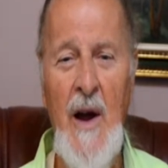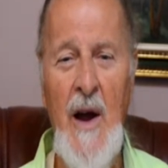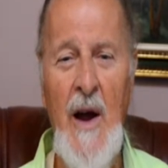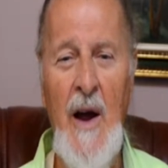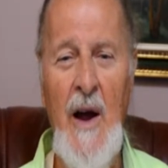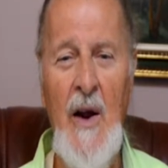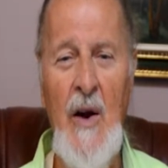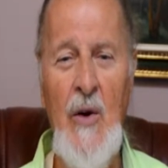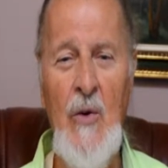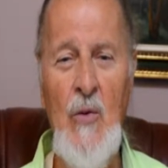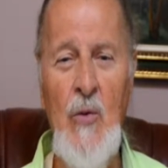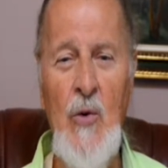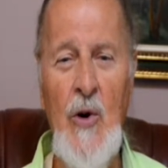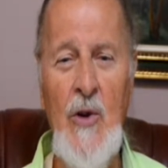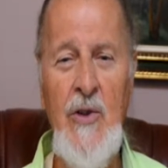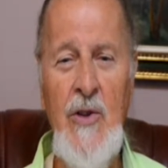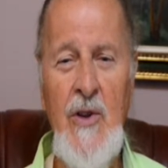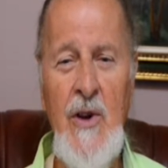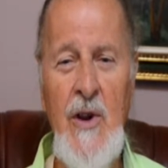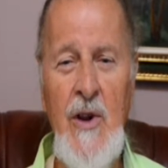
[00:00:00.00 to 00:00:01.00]
and
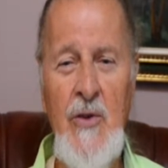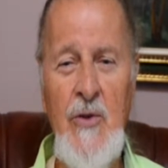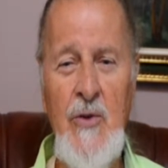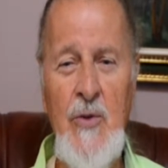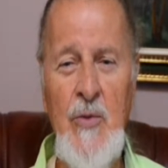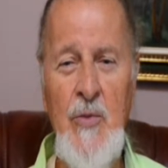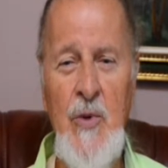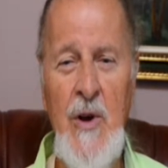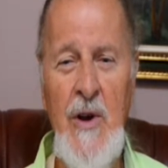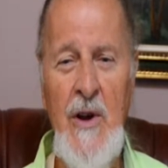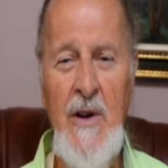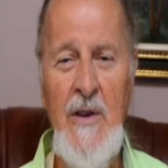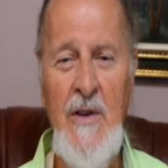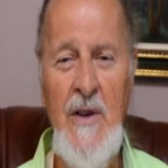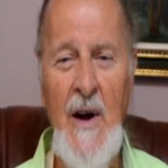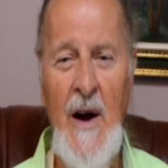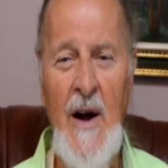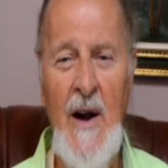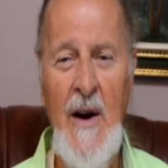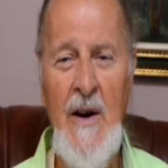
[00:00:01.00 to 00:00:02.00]
what needs to be
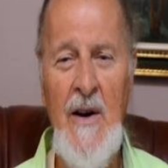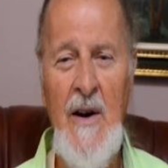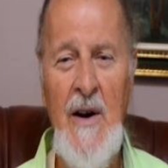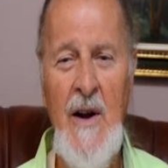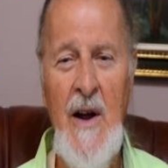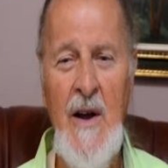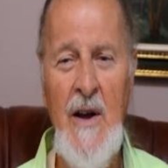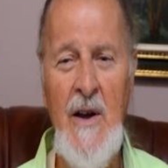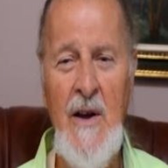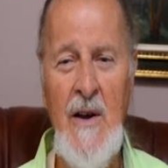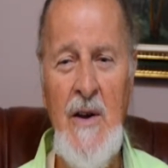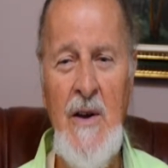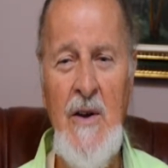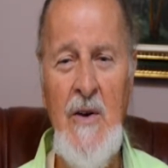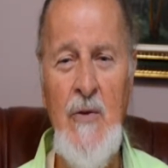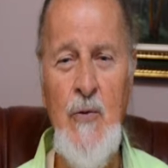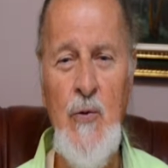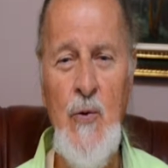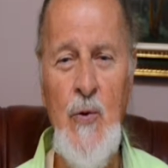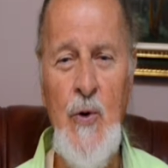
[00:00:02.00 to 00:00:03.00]
done
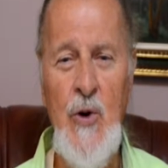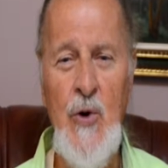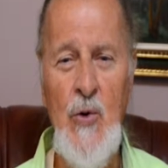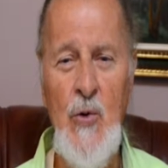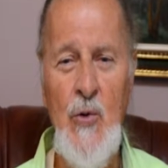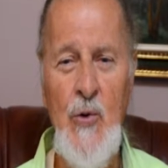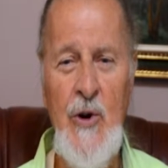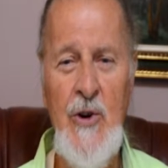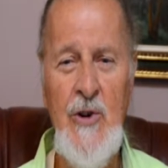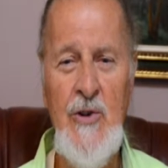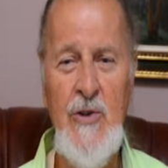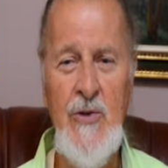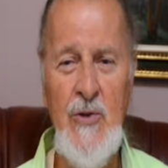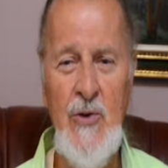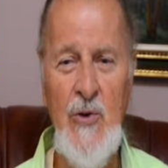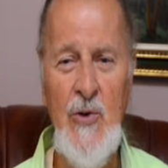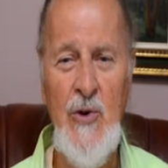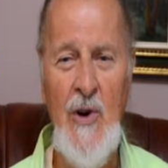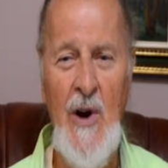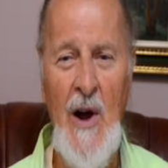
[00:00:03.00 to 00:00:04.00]
if we wish
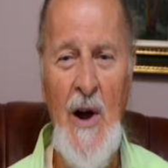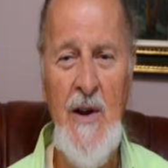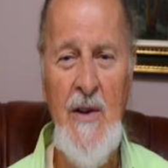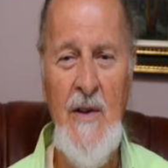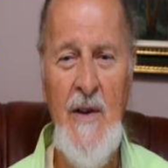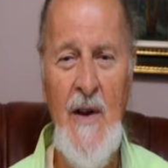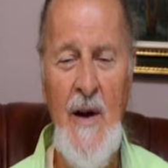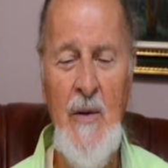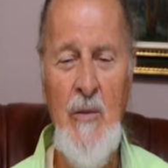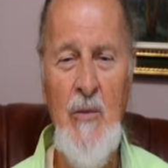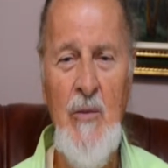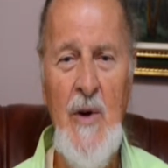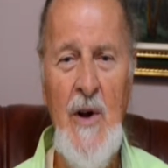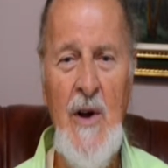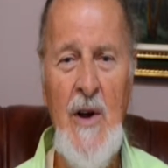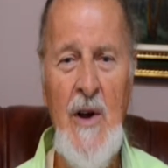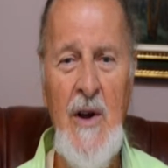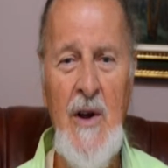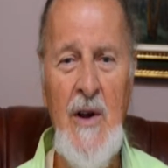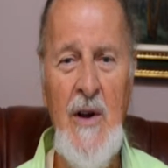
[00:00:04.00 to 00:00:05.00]
to unite them
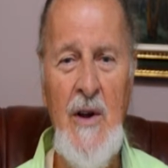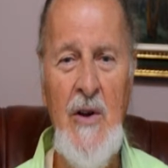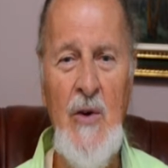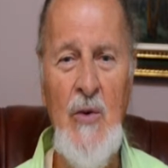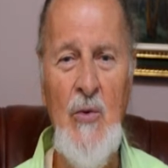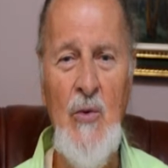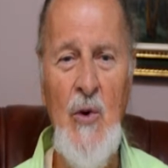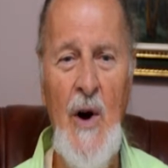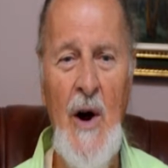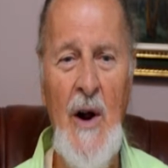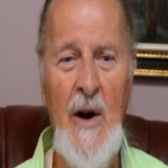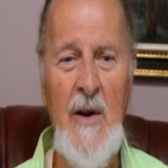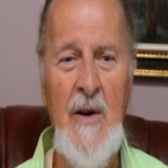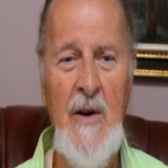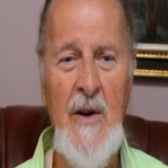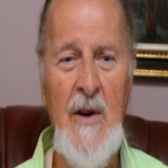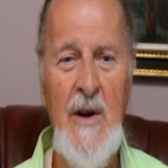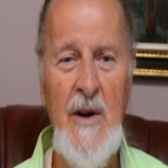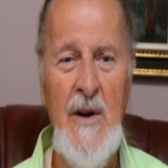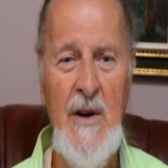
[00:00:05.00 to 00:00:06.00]
in
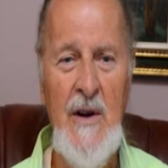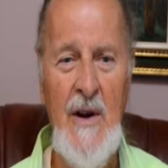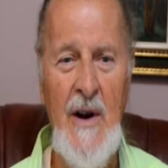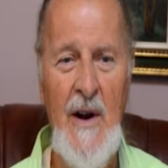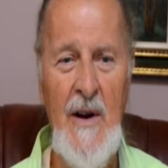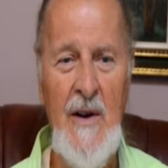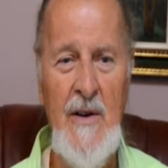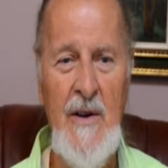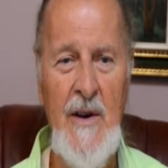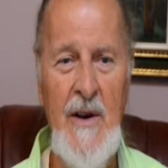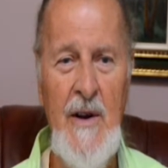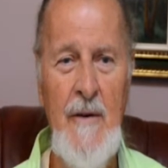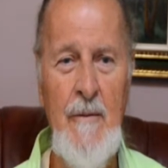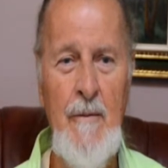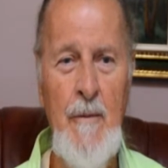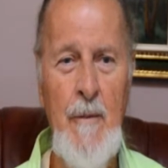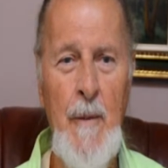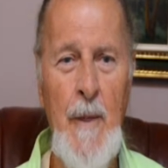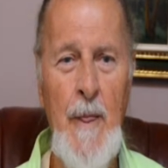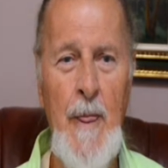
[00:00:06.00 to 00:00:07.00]
one karate.
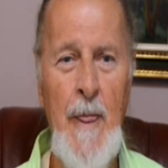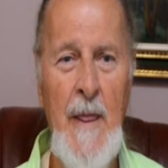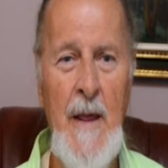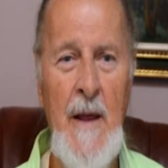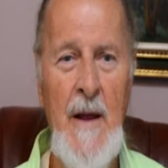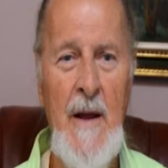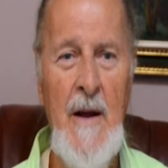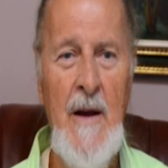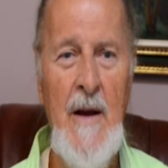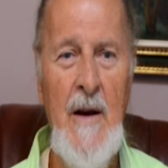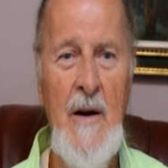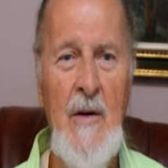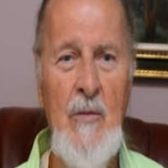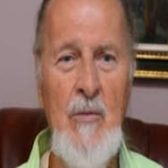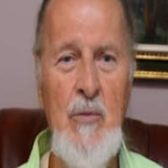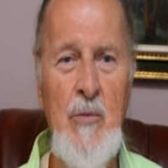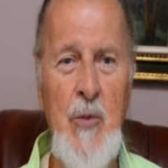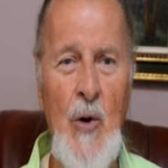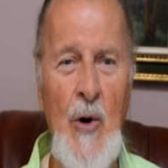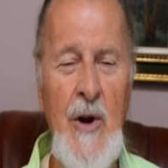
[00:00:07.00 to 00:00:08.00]

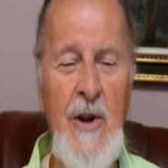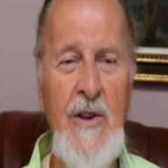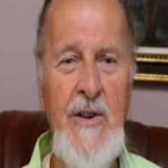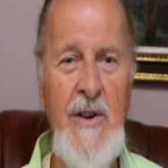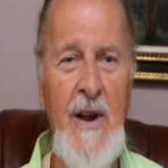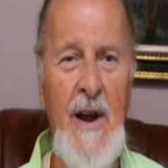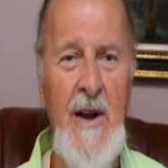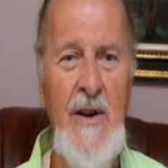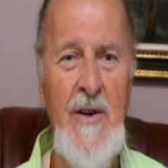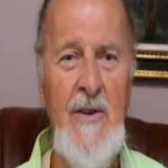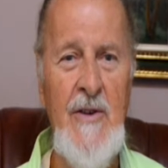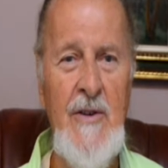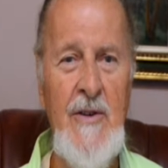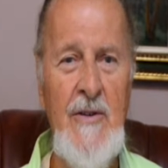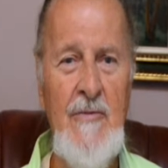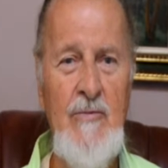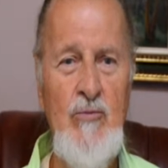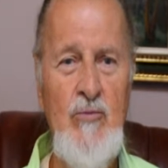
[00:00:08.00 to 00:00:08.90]
Point 8.